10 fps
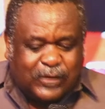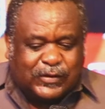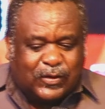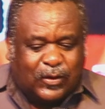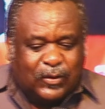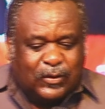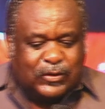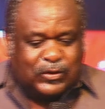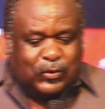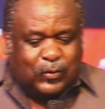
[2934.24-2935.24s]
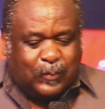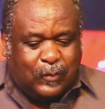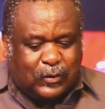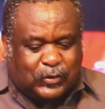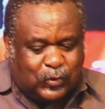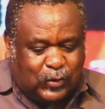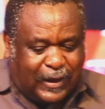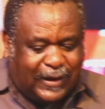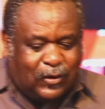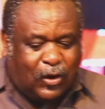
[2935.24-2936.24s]
also to
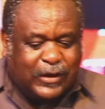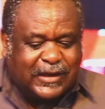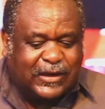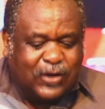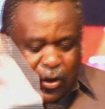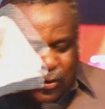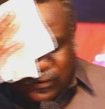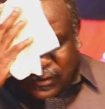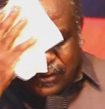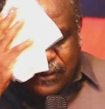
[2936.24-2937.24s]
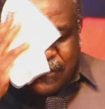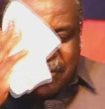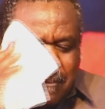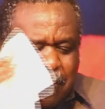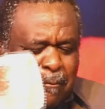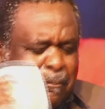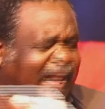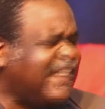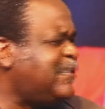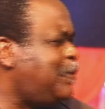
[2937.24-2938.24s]
ignore
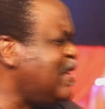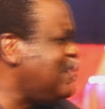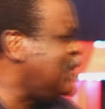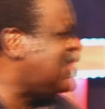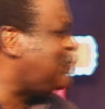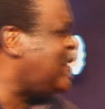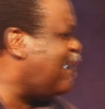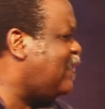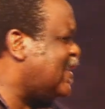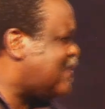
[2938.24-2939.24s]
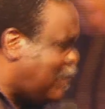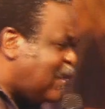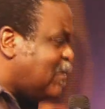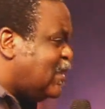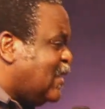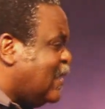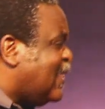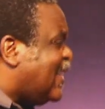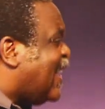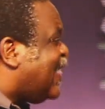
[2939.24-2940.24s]
mild misbehavior. Sometimes there are